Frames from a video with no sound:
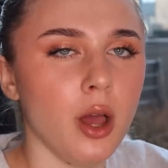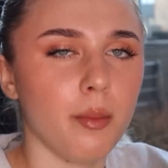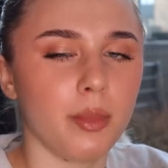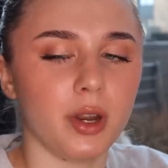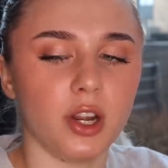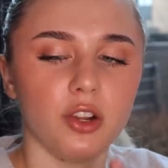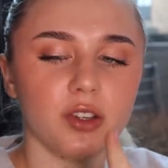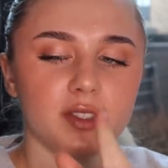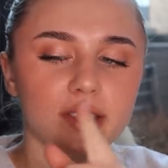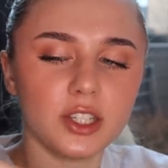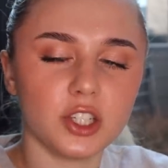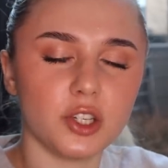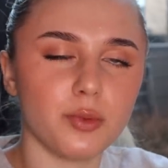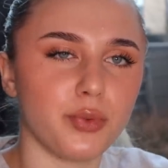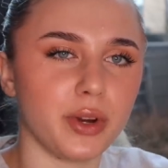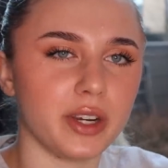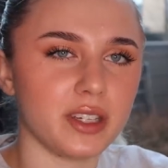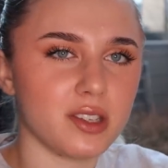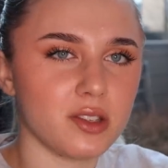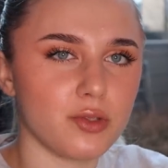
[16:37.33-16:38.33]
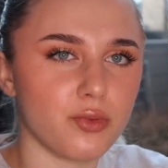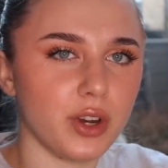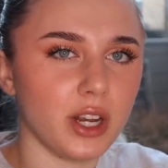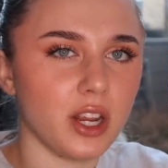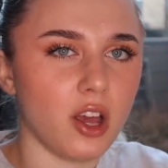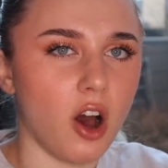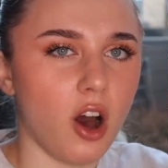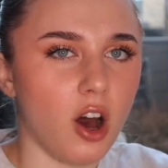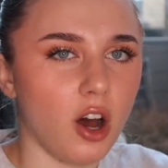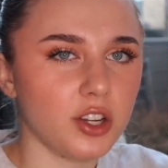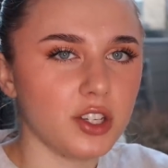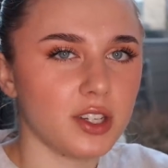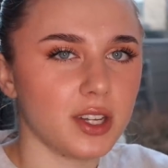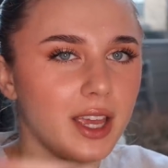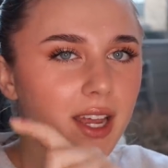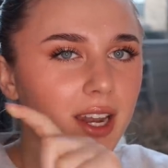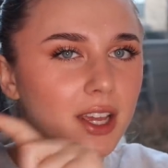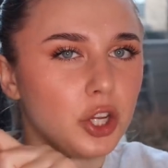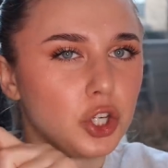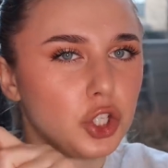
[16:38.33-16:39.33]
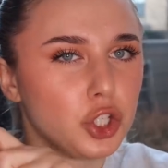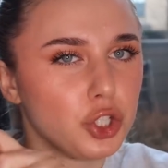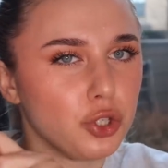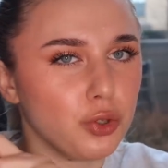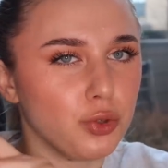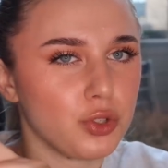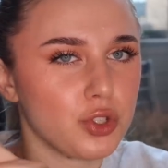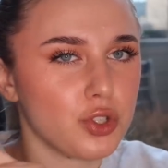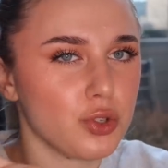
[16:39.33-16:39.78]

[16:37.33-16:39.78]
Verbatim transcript: but it looks like she presses really hard to get like a short